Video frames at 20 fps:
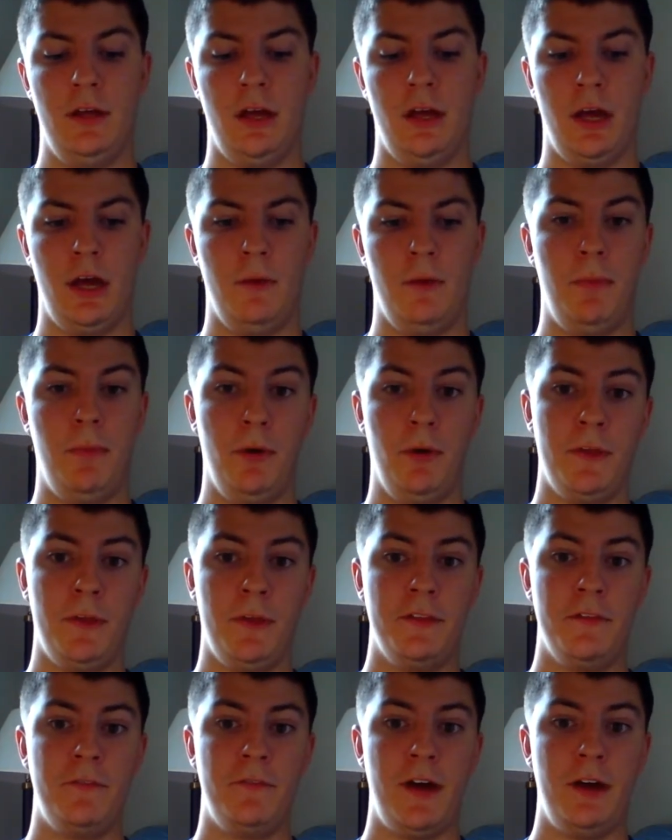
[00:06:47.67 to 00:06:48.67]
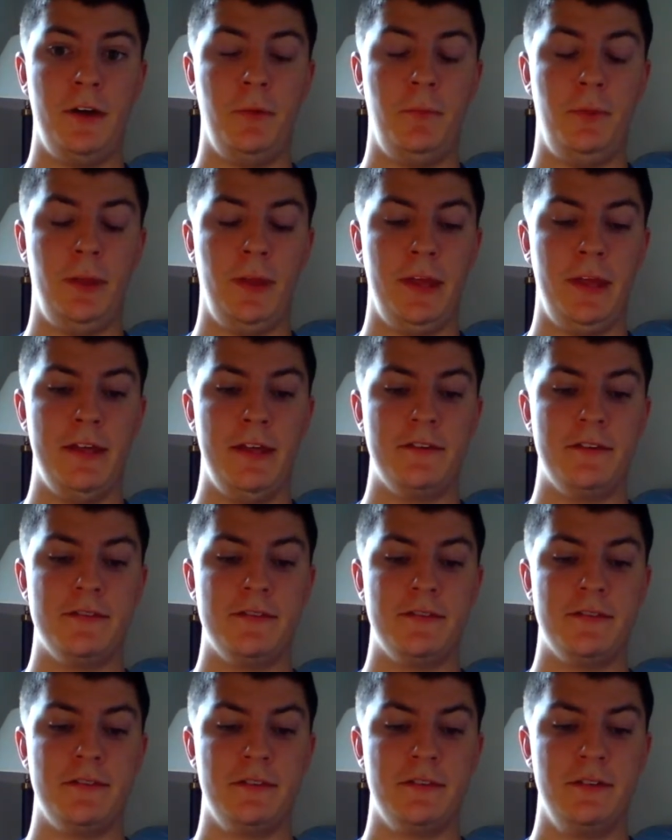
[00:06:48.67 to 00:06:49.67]
both on the final
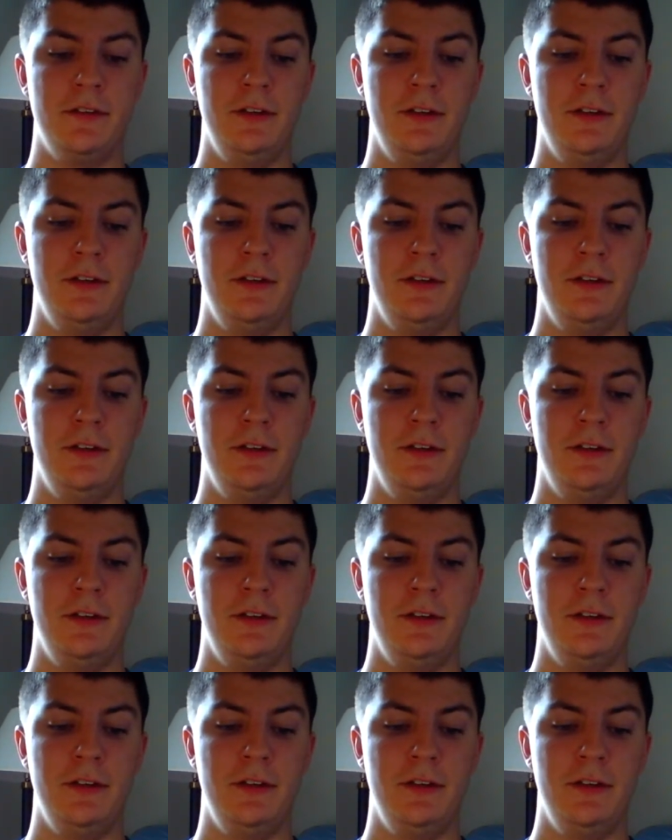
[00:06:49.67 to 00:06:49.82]
plays